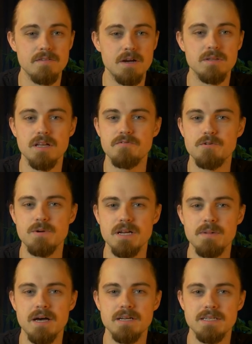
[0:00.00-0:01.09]
I would love to read
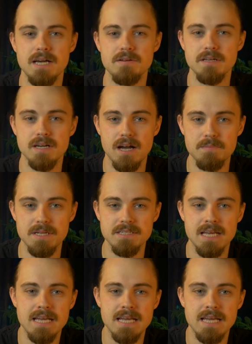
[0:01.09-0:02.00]
about it down in the comments,